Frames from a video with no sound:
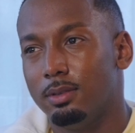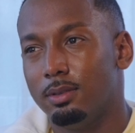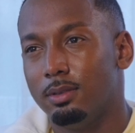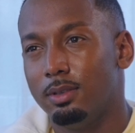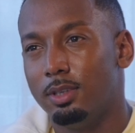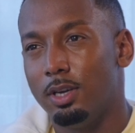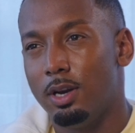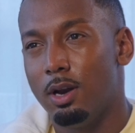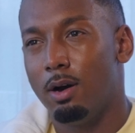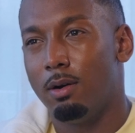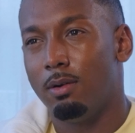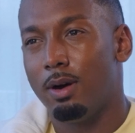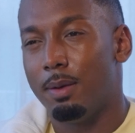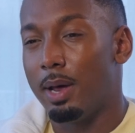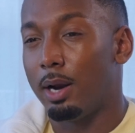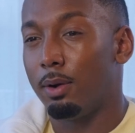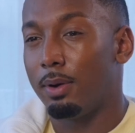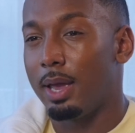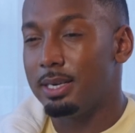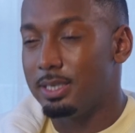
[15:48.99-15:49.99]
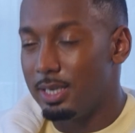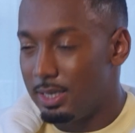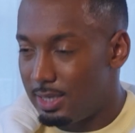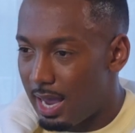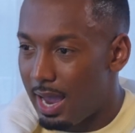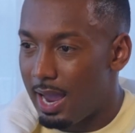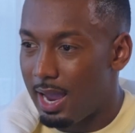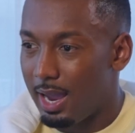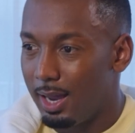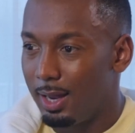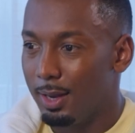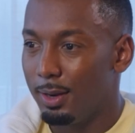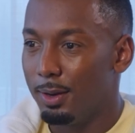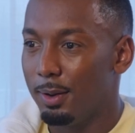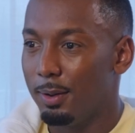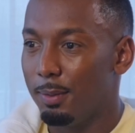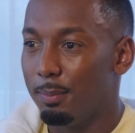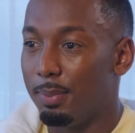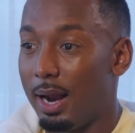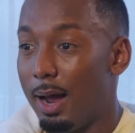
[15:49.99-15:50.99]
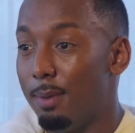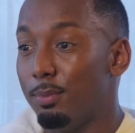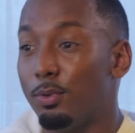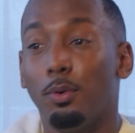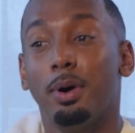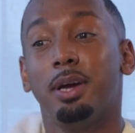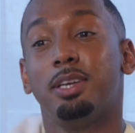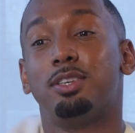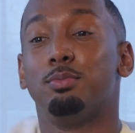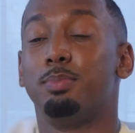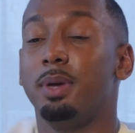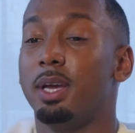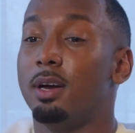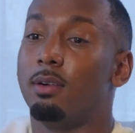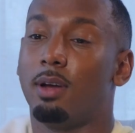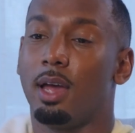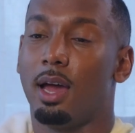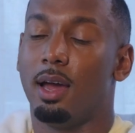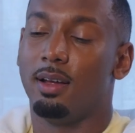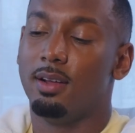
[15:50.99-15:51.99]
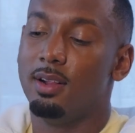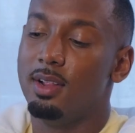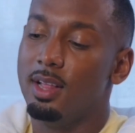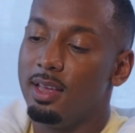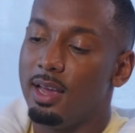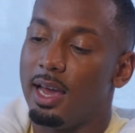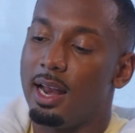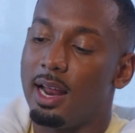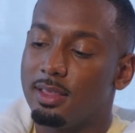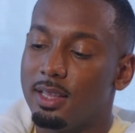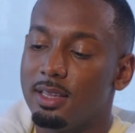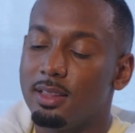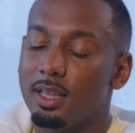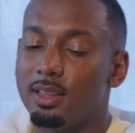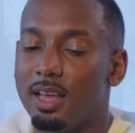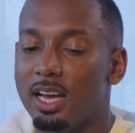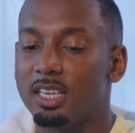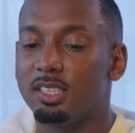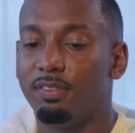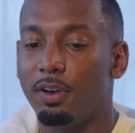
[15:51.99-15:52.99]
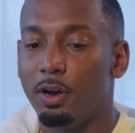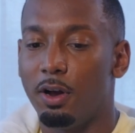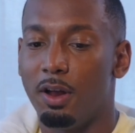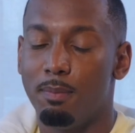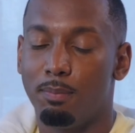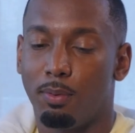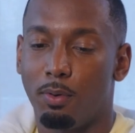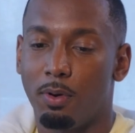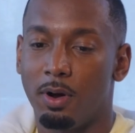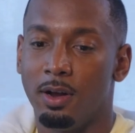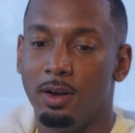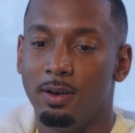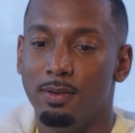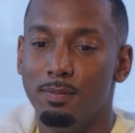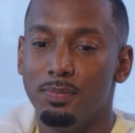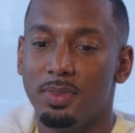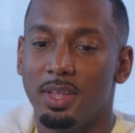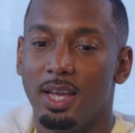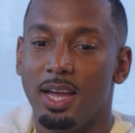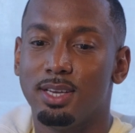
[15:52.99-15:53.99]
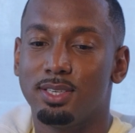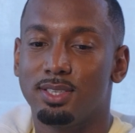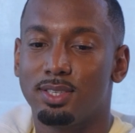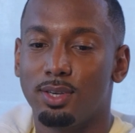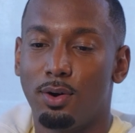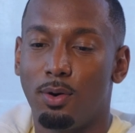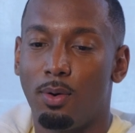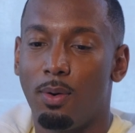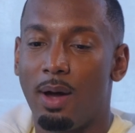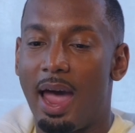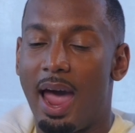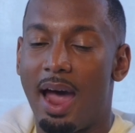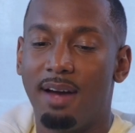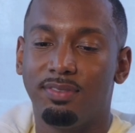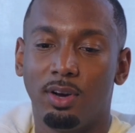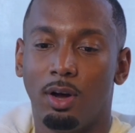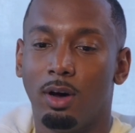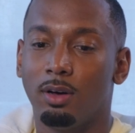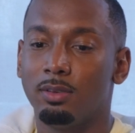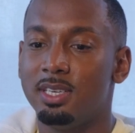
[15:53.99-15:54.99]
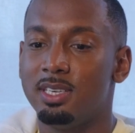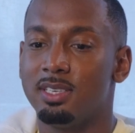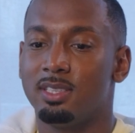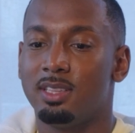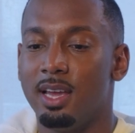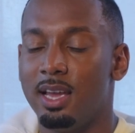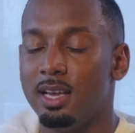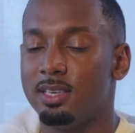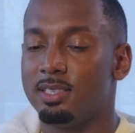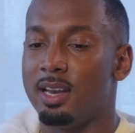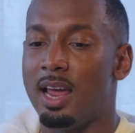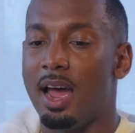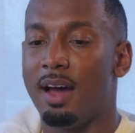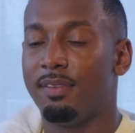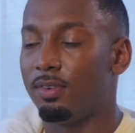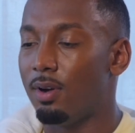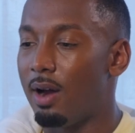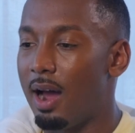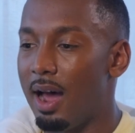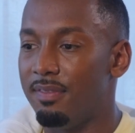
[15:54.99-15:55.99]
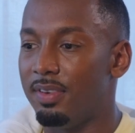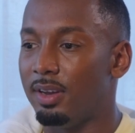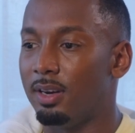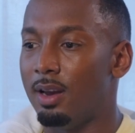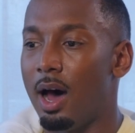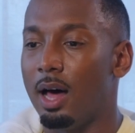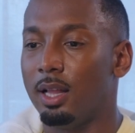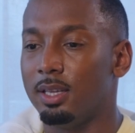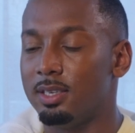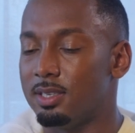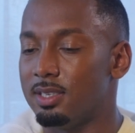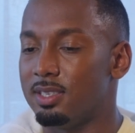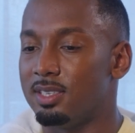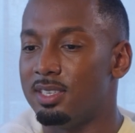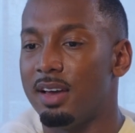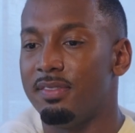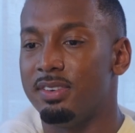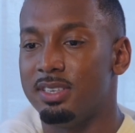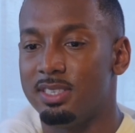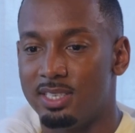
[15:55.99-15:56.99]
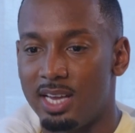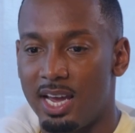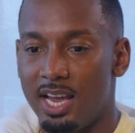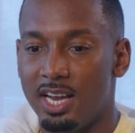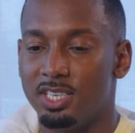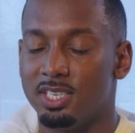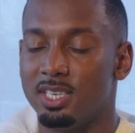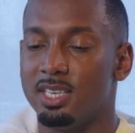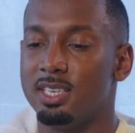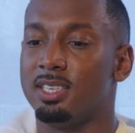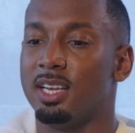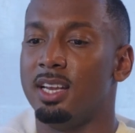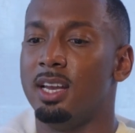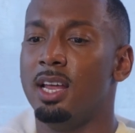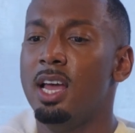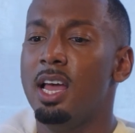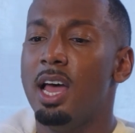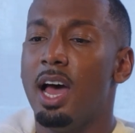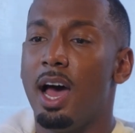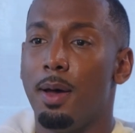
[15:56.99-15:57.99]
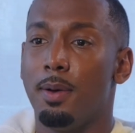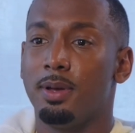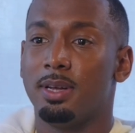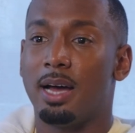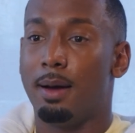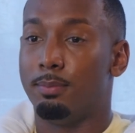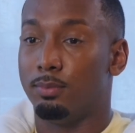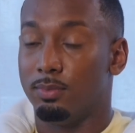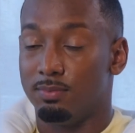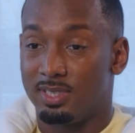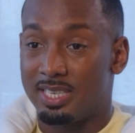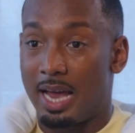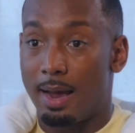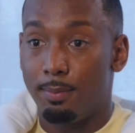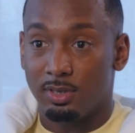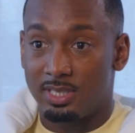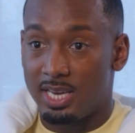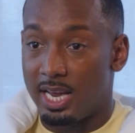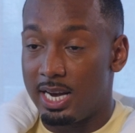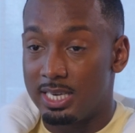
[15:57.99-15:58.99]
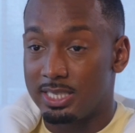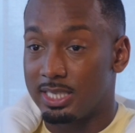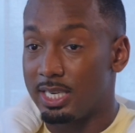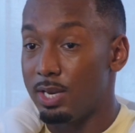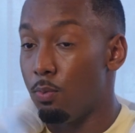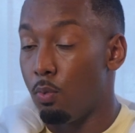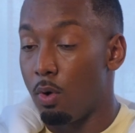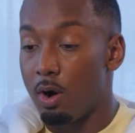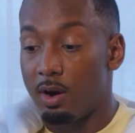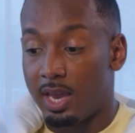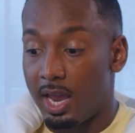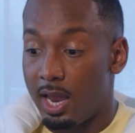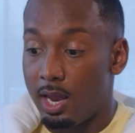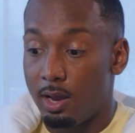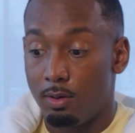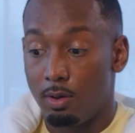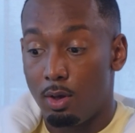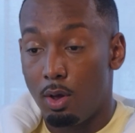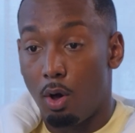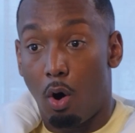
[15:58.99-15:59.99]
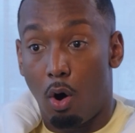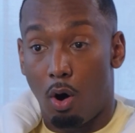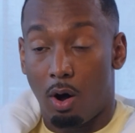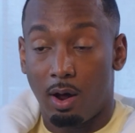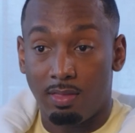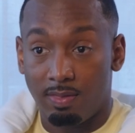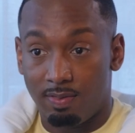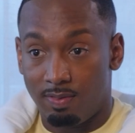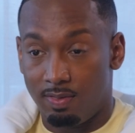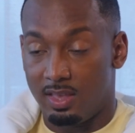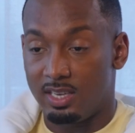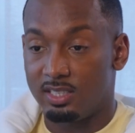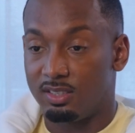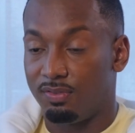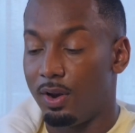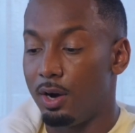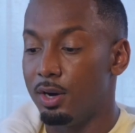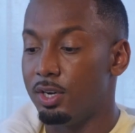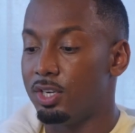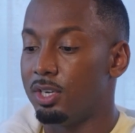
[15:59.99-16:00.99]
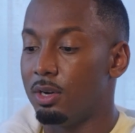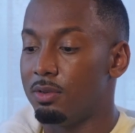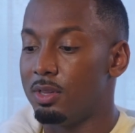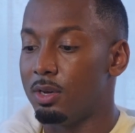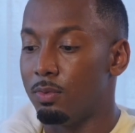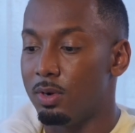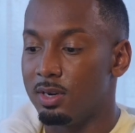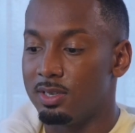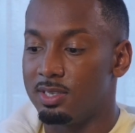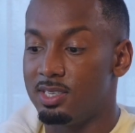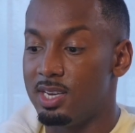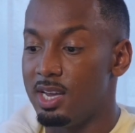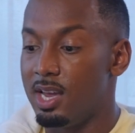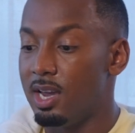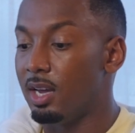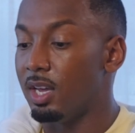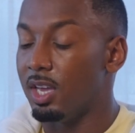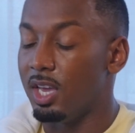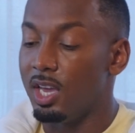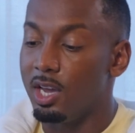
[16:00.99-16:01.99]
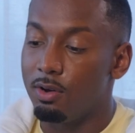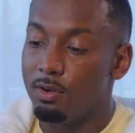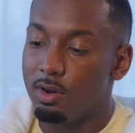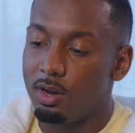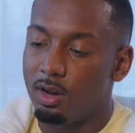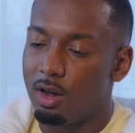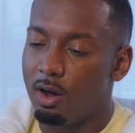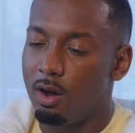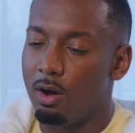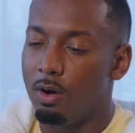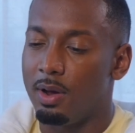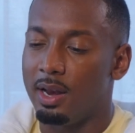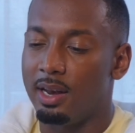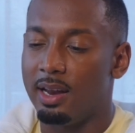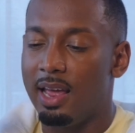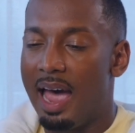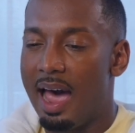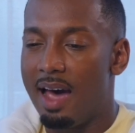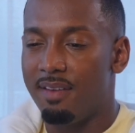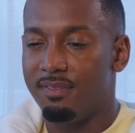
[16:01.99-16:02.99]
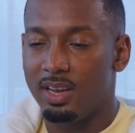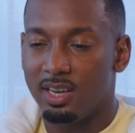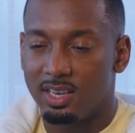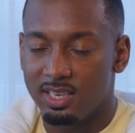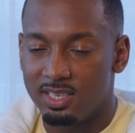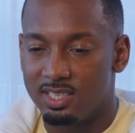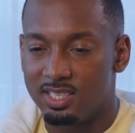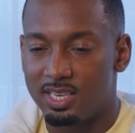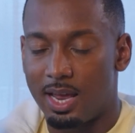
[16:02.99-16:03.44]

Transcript: I'm not okay today, but I'm going to be okay. And I think that that's very important. And so after all these things, and after I've acknowledged the 7 stages, and I'm simultaneously working on this very show that we're seeing a year ago, and having I'm